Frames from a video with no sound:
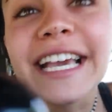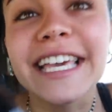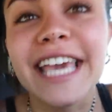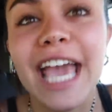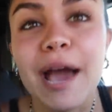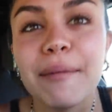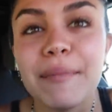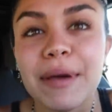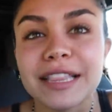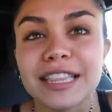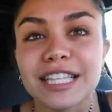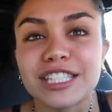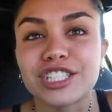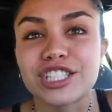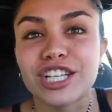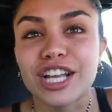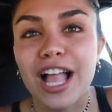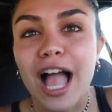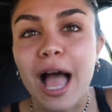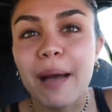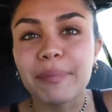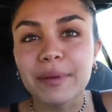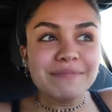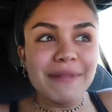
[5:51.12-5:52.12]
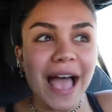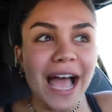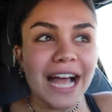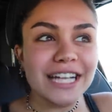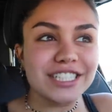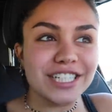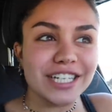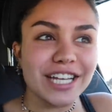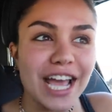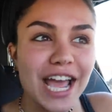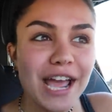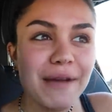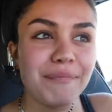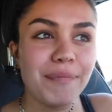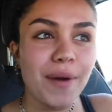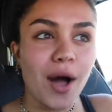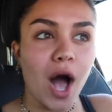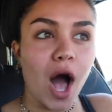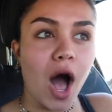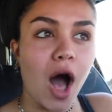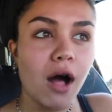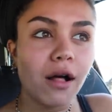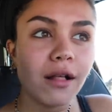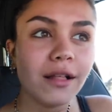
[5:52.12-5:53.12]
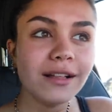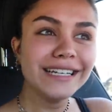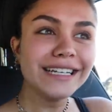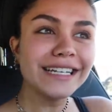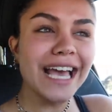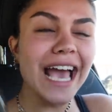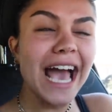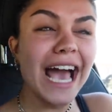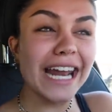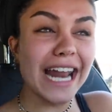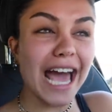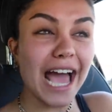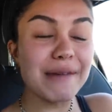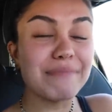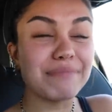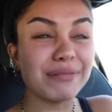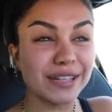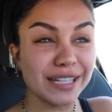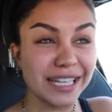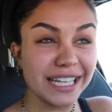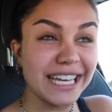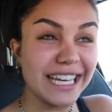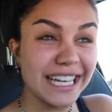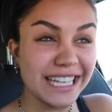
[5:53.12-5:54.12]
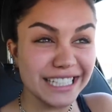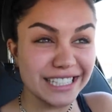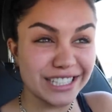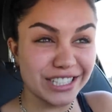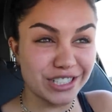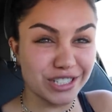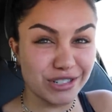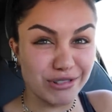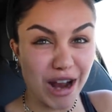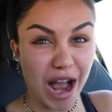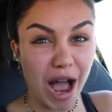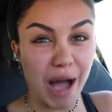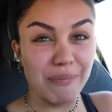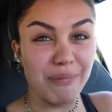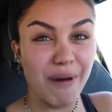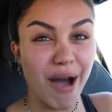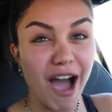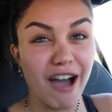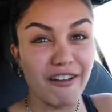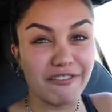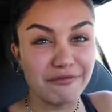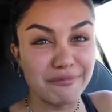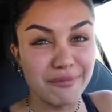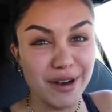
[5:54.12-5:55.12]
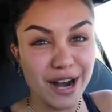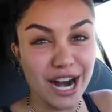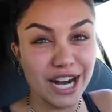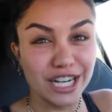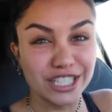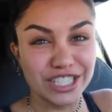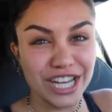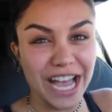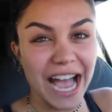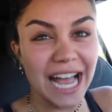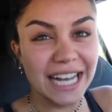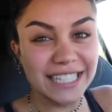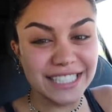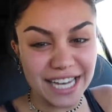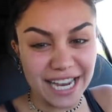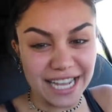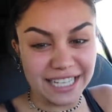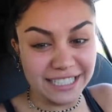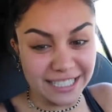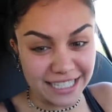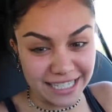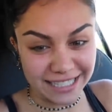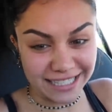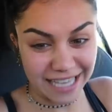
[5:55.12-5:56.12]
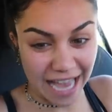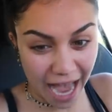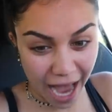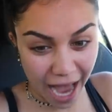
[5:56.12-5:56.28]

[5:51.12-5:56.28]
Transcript: I can't make this up. Magic 8 Ball, can I please drop off merch at JC's